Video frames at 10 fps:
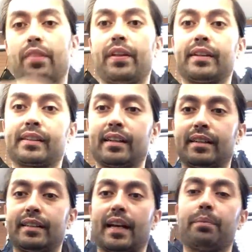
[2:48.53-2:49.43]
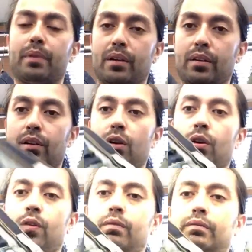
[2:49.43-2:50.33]
this denim
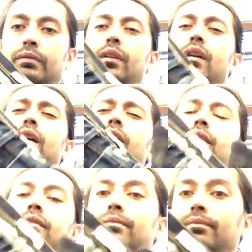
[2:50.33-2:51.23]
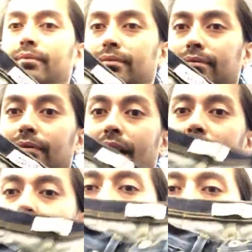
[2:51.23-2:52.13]
Ugh, right here.